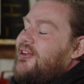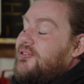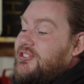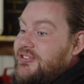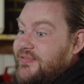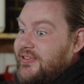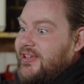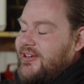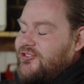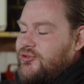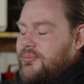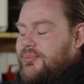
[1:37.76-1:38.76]
Just for the
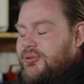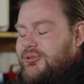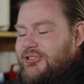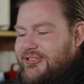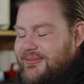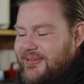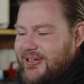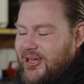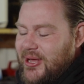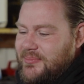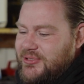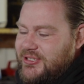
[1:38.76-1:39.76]
extra boost at the
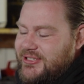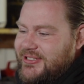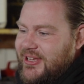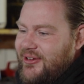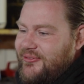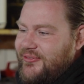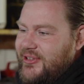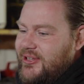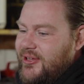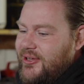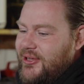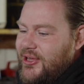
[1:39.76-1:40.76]
climbs and stuff. And
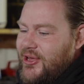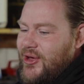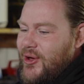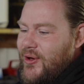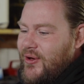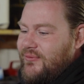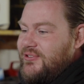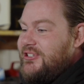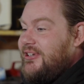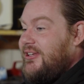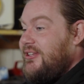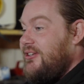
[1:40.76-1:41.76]

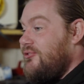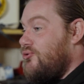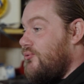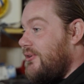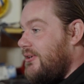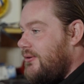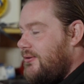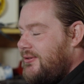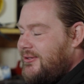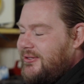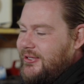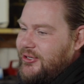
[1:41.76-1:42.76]
obviously I didn't drink,
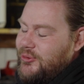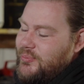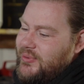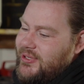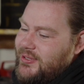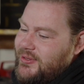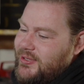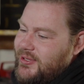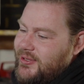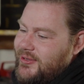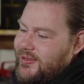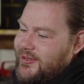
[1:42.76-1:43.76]
being
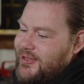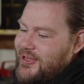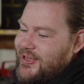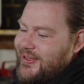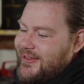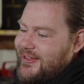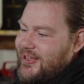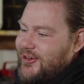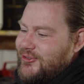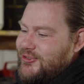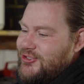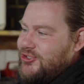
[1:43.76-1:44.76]
the
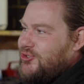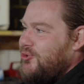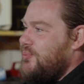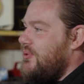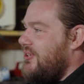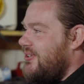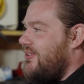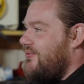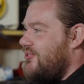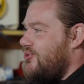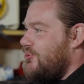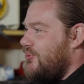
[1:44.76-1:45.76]
young, stupid
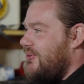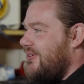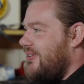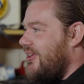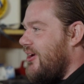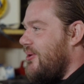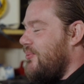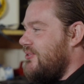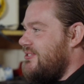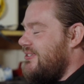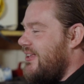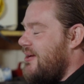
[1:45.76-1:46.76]
individual that I
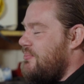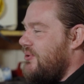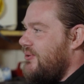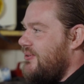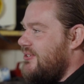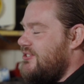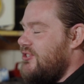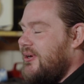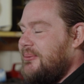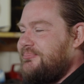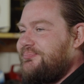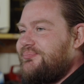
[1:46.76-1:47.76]
was at that period of
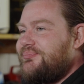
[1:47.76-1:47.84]
time.